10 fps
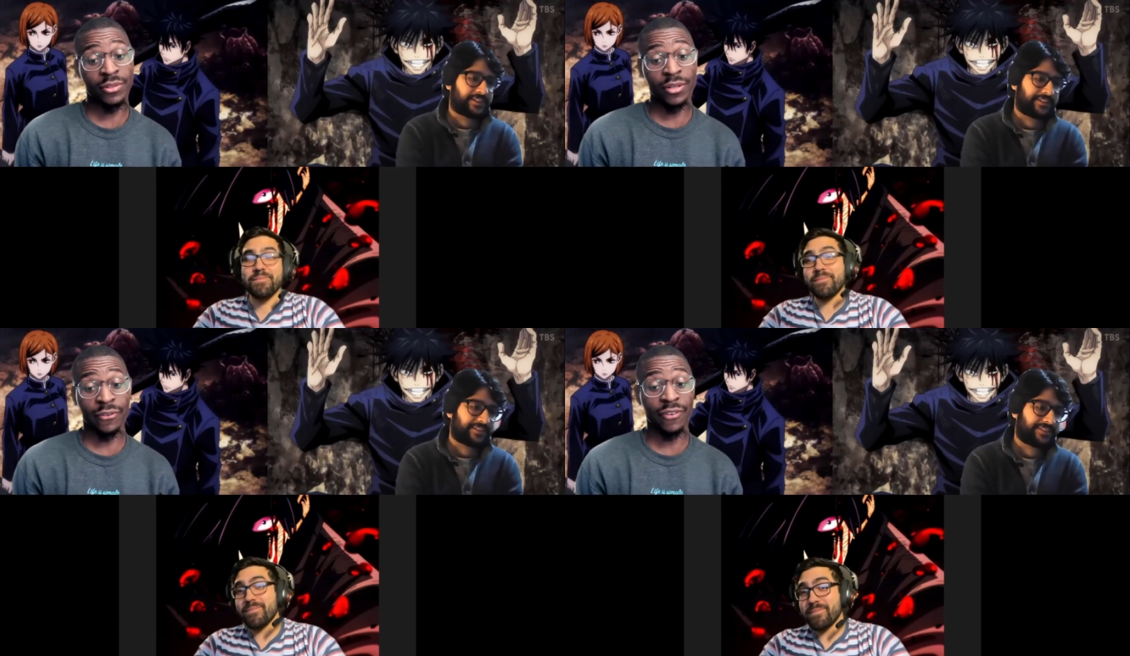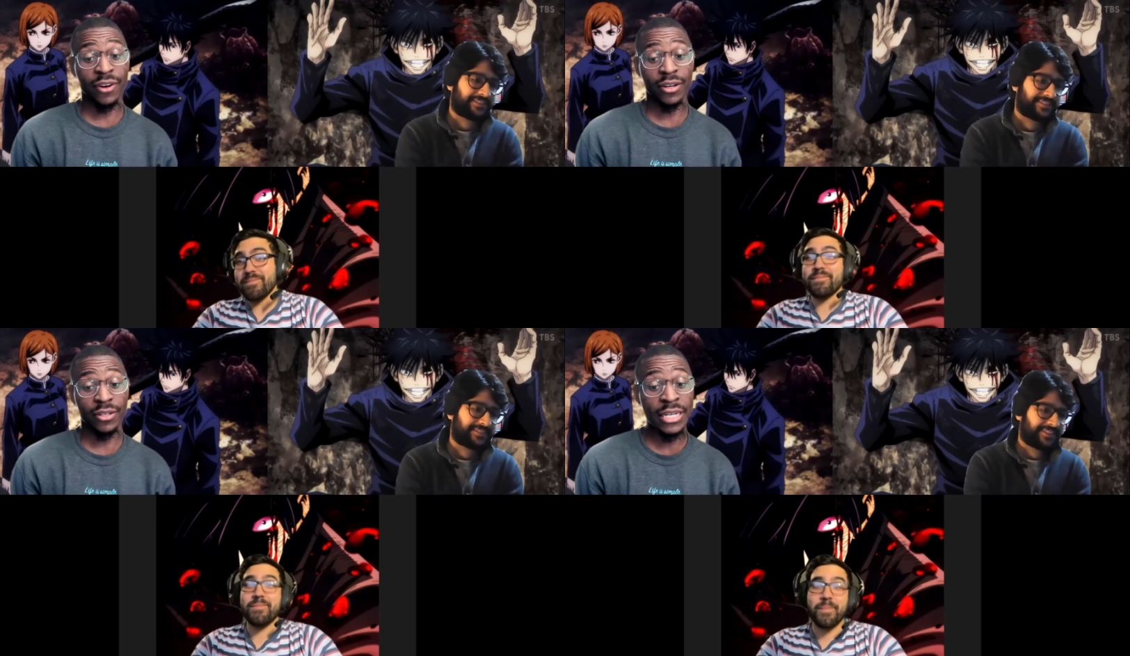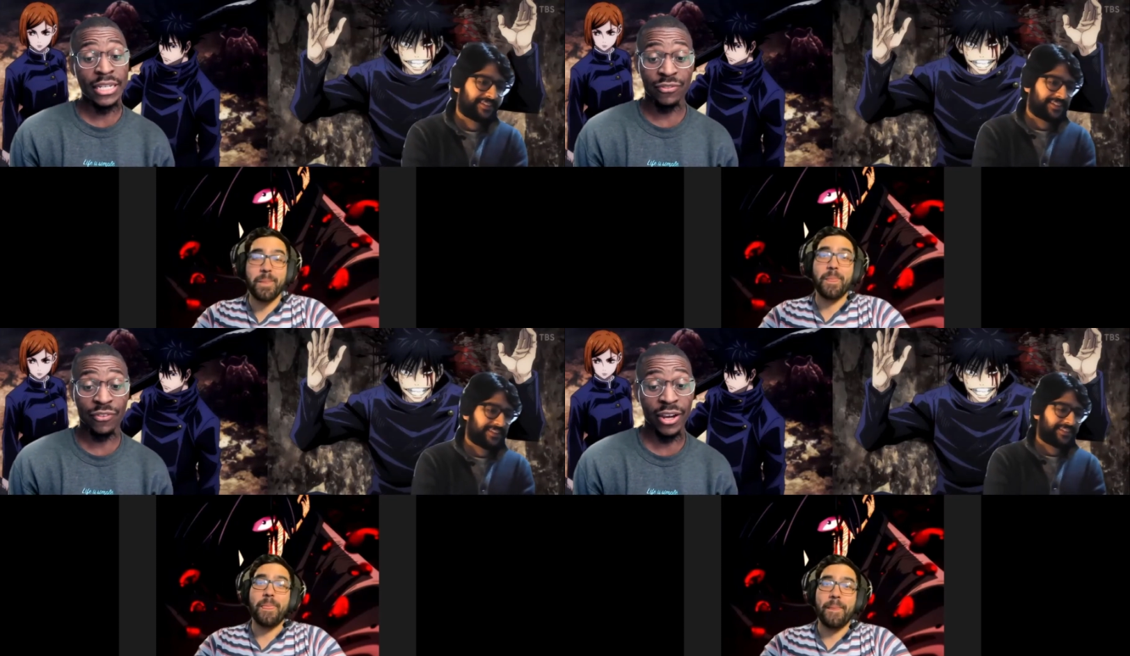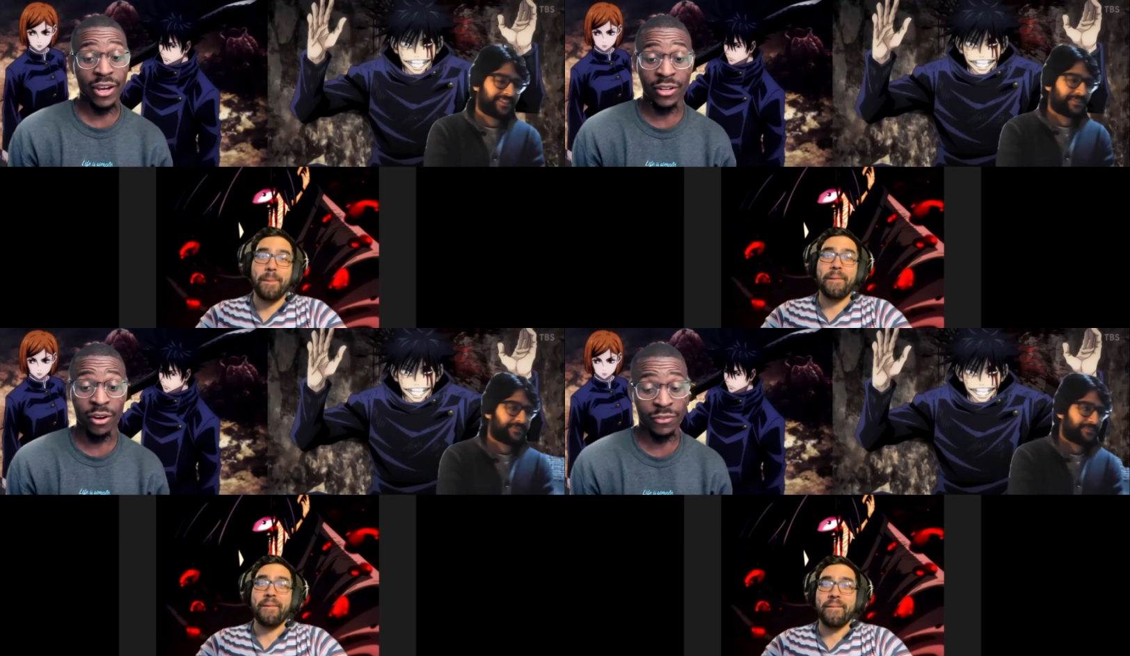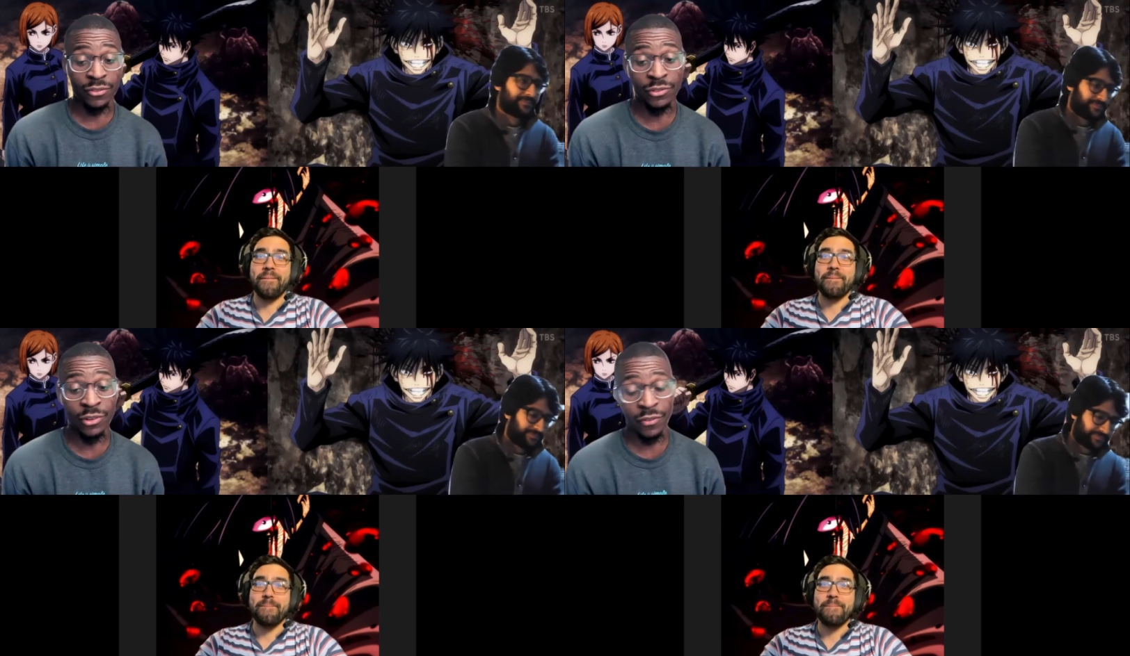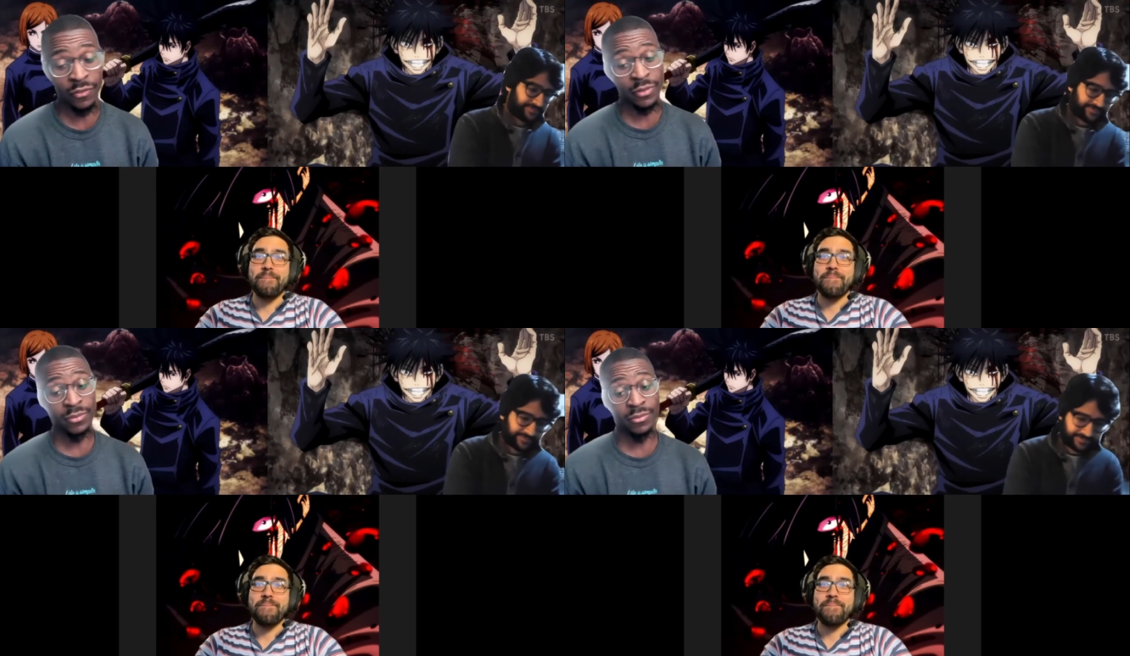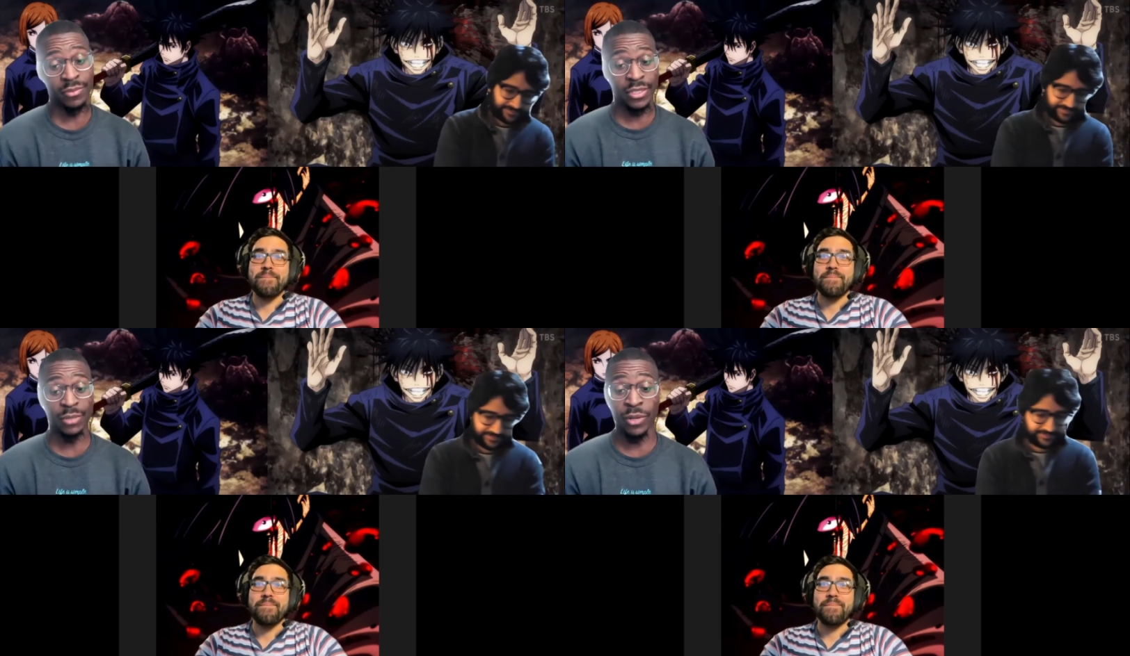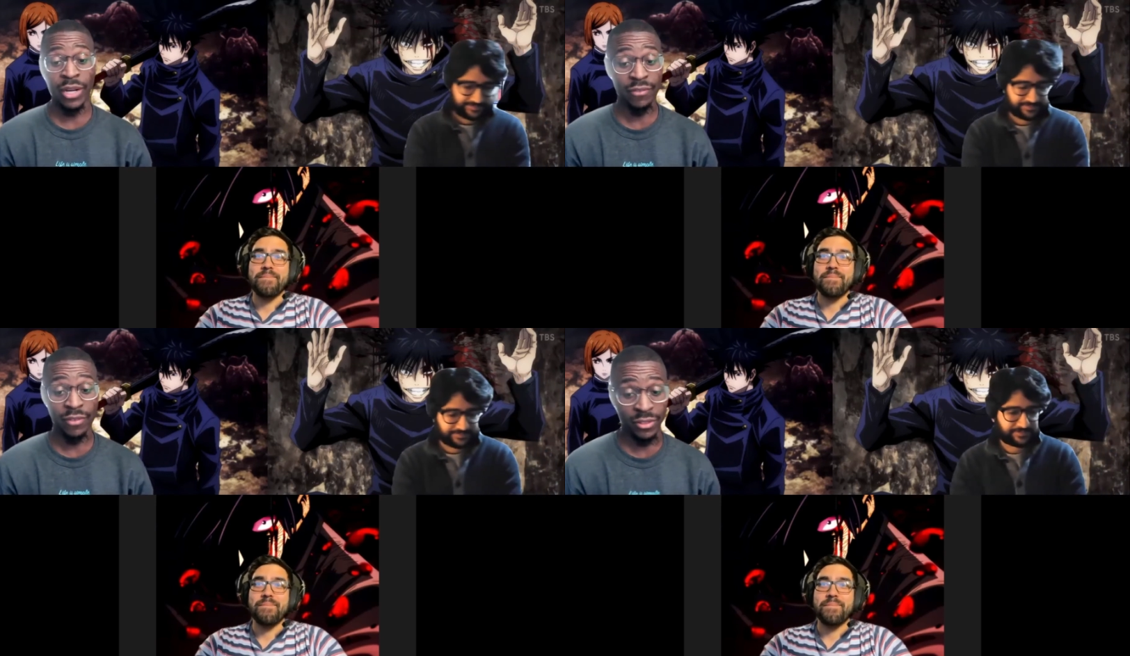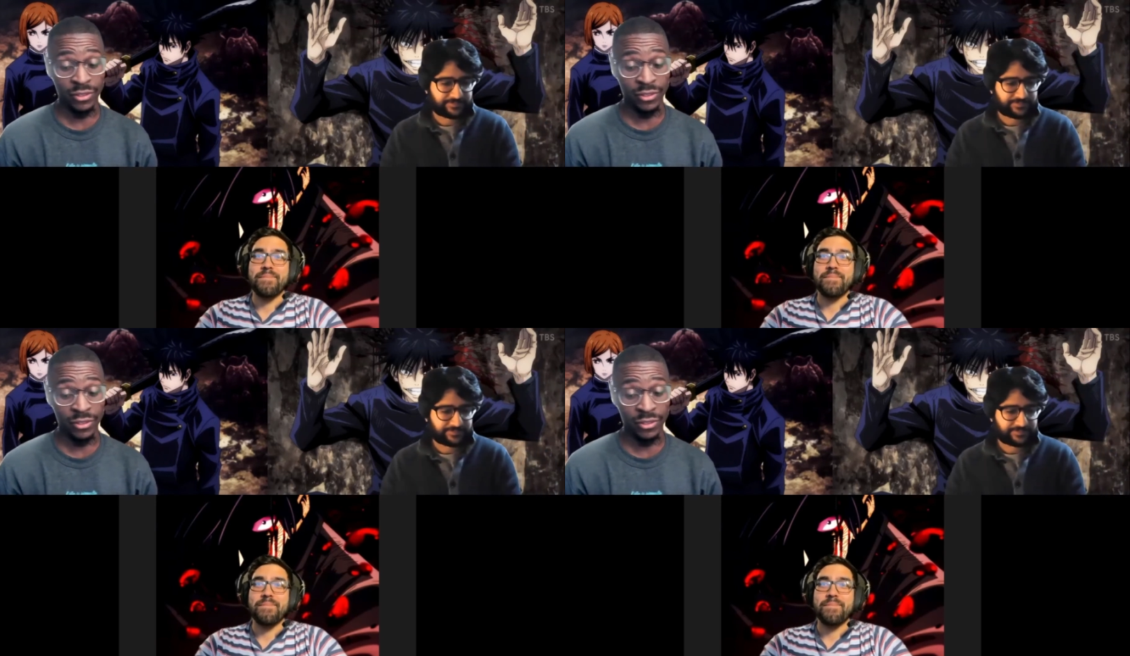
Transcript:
Speaker 1: To fight, he's fighting off the strength of him, whatever this